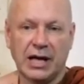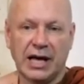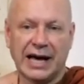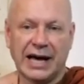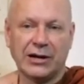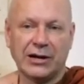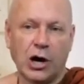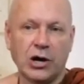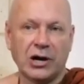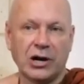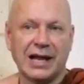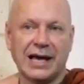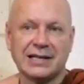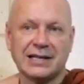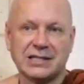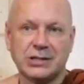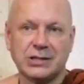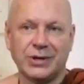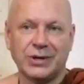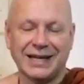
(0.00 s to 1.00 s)
And
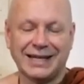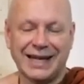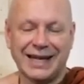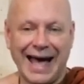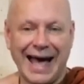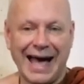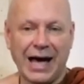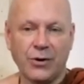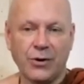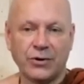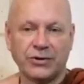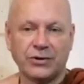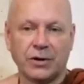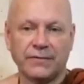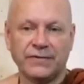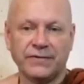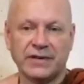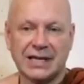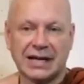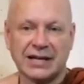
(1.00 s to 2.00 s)
unless you get out
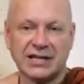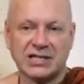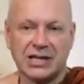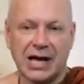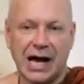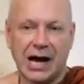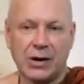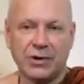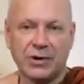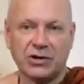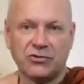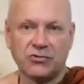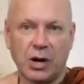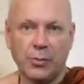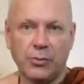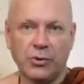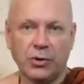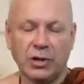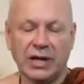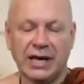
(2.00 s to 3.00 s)
of the samsaric
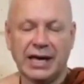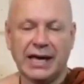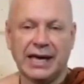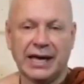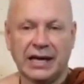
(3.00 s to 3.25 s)
trouble,